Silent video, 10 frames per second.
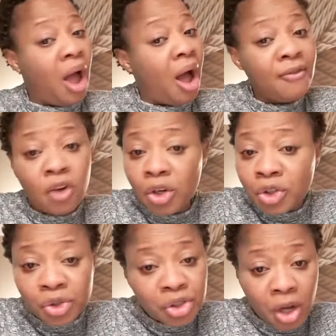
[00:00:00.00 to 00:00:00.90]
I've gone
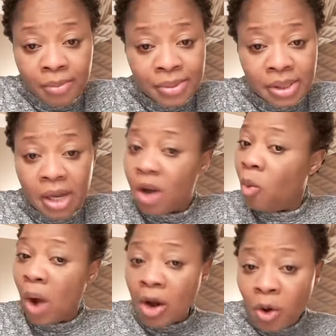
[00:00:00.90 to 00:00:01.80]
through storms
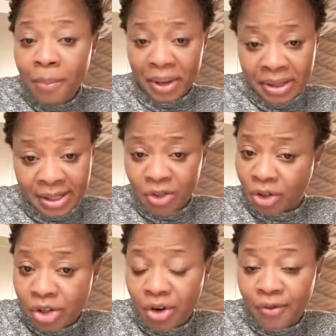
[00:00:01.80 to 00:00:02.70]
while obeying the
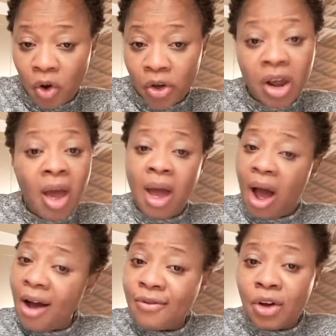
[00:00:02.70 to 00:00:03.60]
instruction of God.
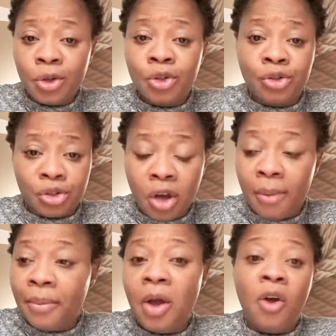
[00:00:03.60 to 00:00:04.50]
I've gone through
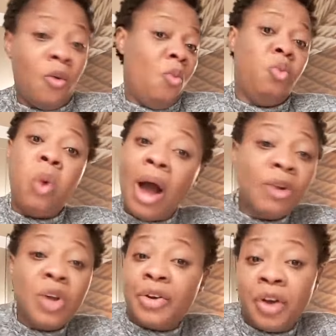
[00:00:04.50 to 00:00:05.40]
storm
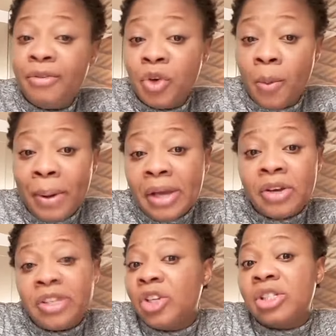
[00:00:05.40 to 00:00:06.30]
while you are not even obeying
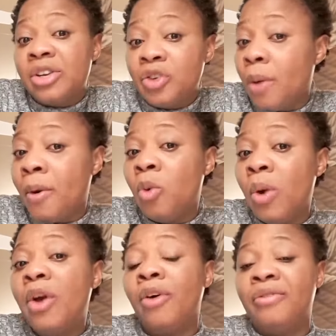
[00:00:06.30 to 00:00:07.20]
you're just a normal
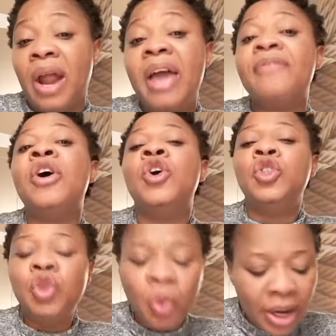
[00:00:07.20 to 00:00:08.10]
way of life
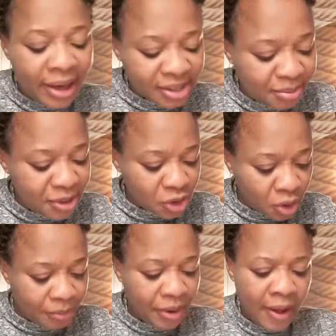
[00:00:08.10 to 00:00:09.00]
you will experience
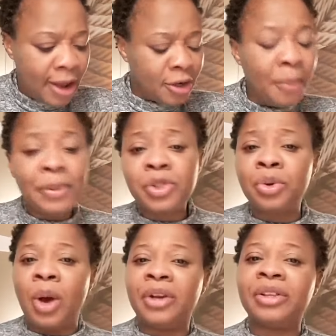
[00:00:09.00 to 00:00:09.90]
storm number
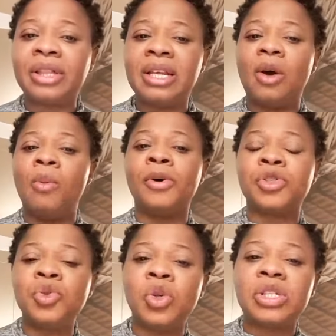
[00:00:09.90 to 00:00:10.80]
two another thing that we
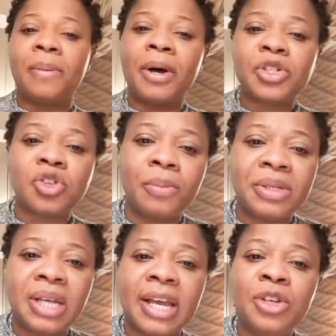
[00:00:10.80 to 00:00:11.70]
must note about storm
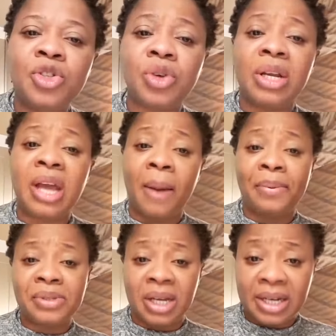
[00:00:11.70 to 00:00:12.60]
is that it usually
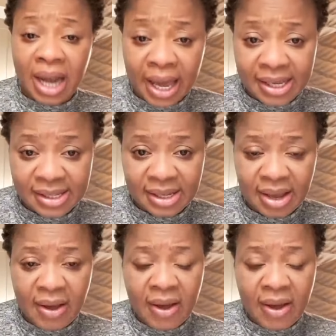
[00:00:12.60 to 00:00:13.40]
happens at night